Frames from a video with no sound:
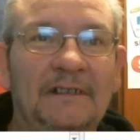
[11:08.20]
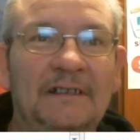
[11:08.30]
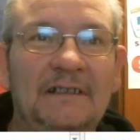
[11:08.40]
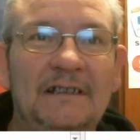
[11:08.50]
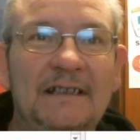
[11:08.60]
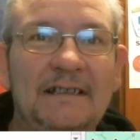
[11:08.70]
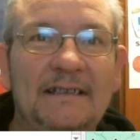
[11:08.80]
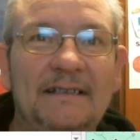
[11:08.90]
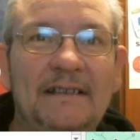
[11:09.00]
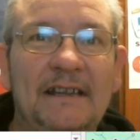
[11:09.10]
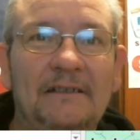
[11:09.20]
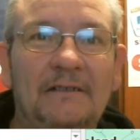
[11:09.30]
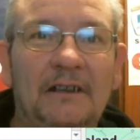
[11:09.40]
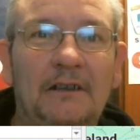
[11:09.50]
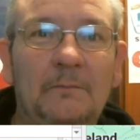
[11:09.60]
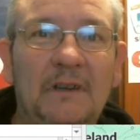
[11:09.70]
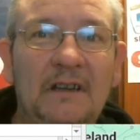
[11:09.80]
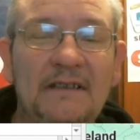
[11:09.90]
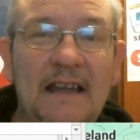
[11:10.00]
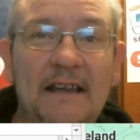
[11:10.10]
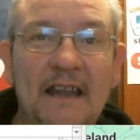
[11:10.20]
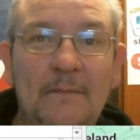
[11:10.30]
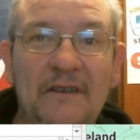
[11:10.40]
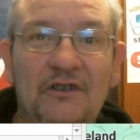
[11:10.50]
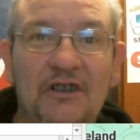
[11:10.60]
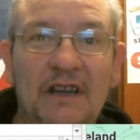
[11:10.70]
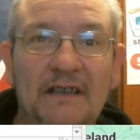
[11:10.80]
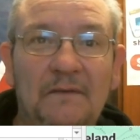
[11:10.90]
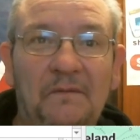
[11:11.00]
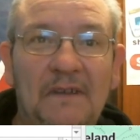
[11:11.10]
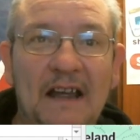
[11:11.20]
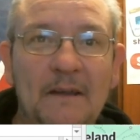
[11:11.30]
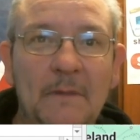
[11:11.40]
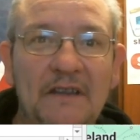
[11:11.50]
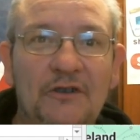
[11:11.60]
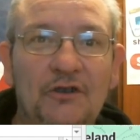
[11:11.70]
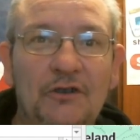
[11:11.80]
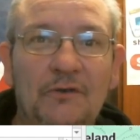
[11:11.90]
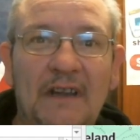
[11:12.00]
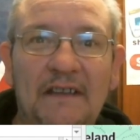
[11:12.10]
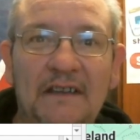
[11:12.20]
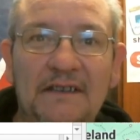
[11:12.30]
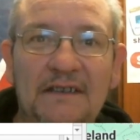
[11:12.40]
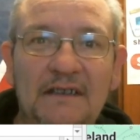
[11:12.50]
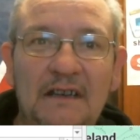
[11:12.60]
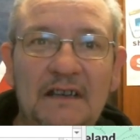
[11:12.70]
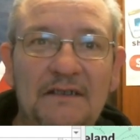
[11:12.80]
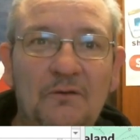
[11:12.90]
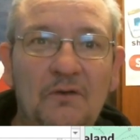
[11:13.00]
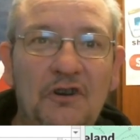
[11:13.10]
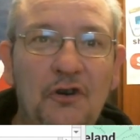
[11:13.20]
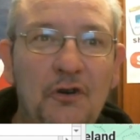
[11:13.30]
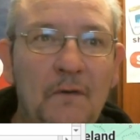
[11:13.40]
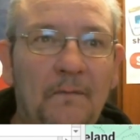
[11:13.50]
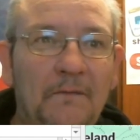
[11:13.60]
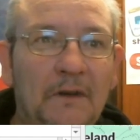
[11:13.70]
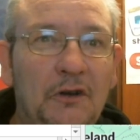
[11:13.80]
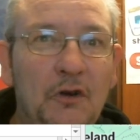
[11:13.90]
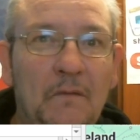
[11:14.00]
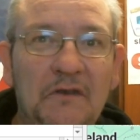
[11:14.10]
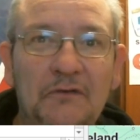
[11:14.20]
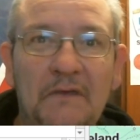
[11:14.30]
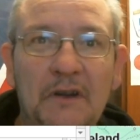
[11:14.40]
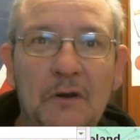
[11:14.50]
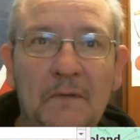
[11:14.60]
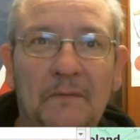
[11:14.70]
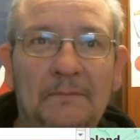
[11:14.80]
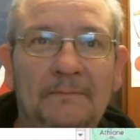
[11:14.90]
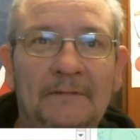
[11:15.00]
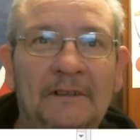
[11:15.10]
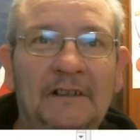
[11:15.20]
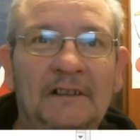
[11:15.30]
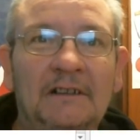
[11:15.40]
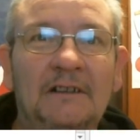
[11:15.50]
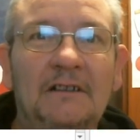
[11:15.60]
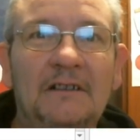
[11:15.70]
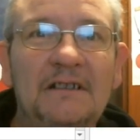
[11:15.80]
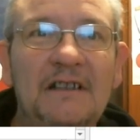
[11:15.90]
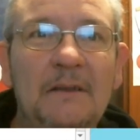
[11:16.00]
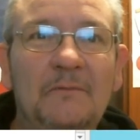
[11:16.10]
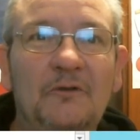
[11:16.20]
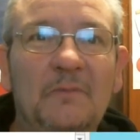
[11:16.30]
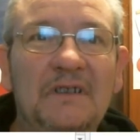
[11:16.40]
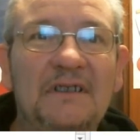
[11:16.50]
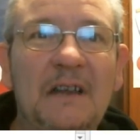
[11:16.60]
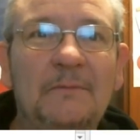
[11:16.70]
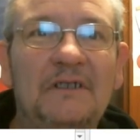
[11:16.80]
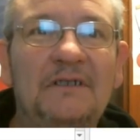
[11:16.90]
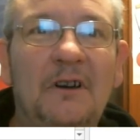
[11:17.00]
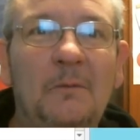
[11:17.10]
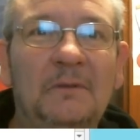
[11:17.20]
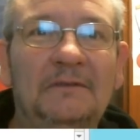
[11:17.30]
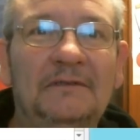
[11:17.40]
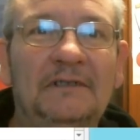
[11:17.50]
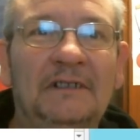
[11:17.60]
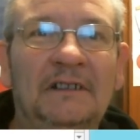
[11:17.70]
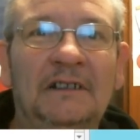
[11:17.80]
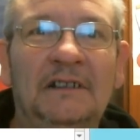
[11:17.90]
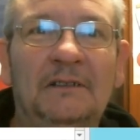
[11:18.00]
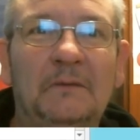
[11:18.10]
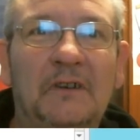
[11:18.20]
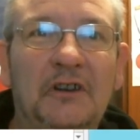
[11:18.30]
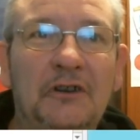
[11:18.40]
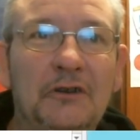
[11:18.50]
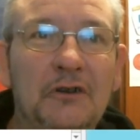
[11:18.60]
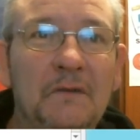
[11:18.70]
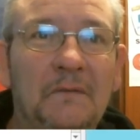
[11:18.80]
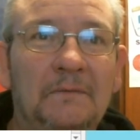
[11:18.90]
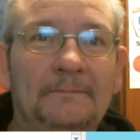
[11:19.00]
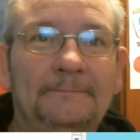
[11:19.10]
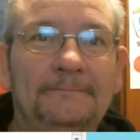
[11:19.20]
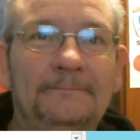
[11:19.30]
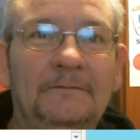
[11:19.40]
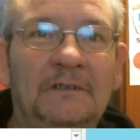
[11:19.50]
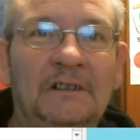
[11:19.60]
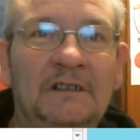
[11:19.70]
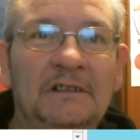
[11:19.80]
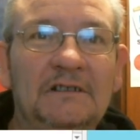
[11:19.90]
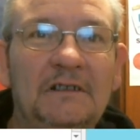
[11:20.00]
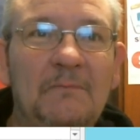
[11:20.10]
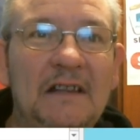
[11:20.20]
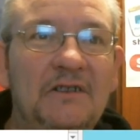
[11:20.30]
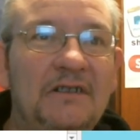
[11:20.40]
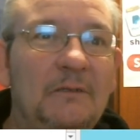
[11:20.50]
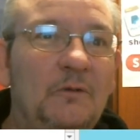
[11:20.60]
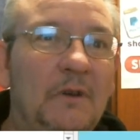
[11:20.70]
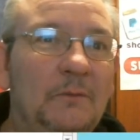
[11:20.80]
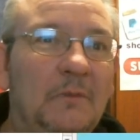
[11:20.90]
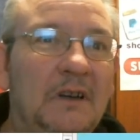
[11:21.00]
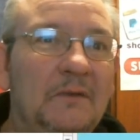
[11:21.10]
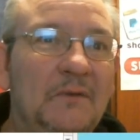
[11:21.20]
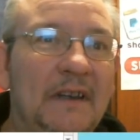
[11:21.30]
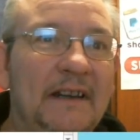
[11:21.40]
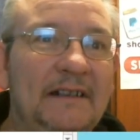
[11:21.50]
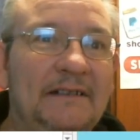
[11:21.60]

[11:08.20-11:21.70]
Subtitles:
This is the thing. And because that image is a flat image, you get this, see this little curve for the curvature of the Earth? And the same, it would be the same at the top. For a curve. So it matches up quite well there.